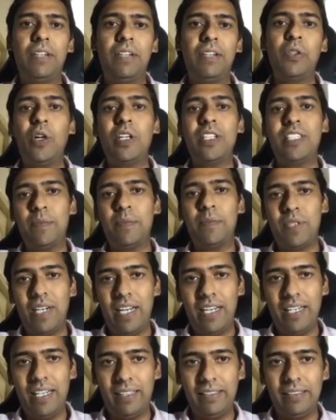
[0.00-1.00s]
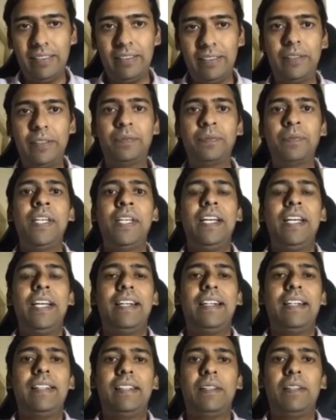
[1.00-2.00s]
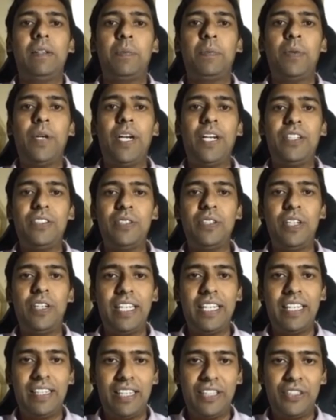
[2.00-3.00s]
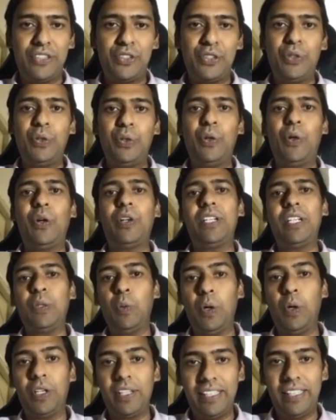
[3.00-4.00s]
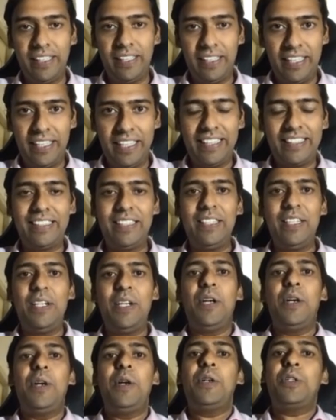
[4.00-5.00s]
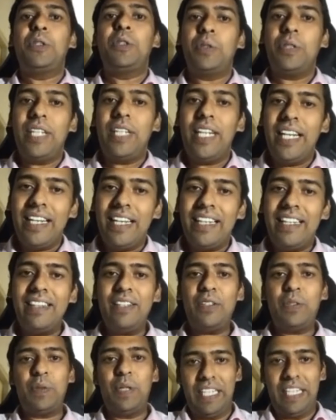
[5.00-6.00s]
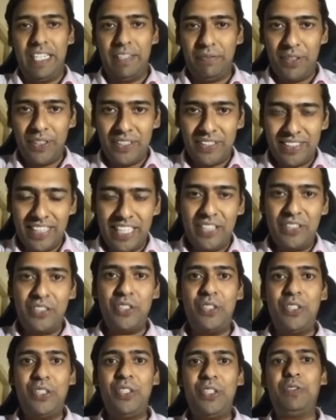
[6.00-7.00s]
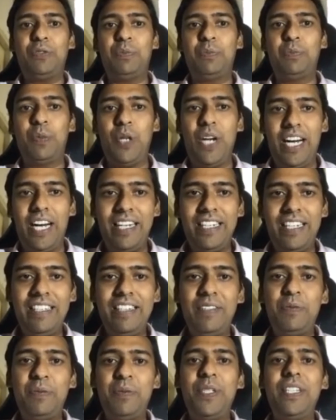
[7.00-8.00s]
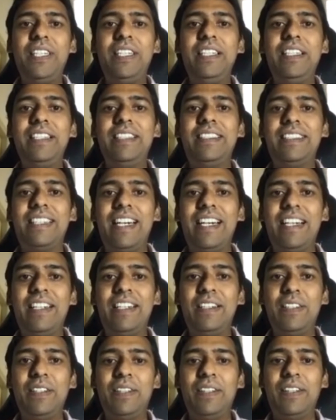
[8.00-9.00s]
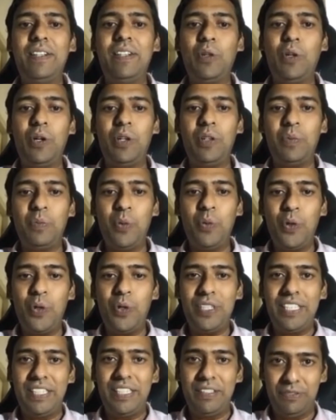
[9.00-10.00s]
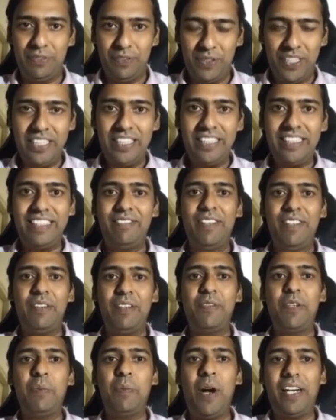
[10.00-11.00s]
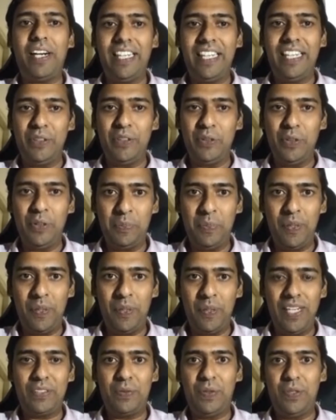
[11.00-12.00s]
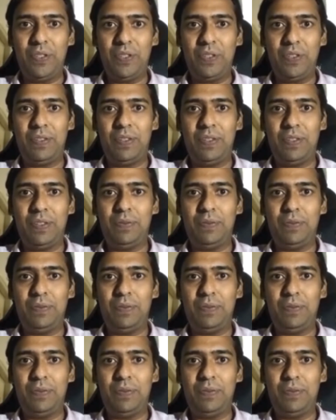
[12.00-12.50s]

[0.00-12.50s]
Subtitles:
driven concepts like price to earning ratio or the quarterly earnings. Today, in the 21st century of brand, we stand a lot more different when we're marketing to a place with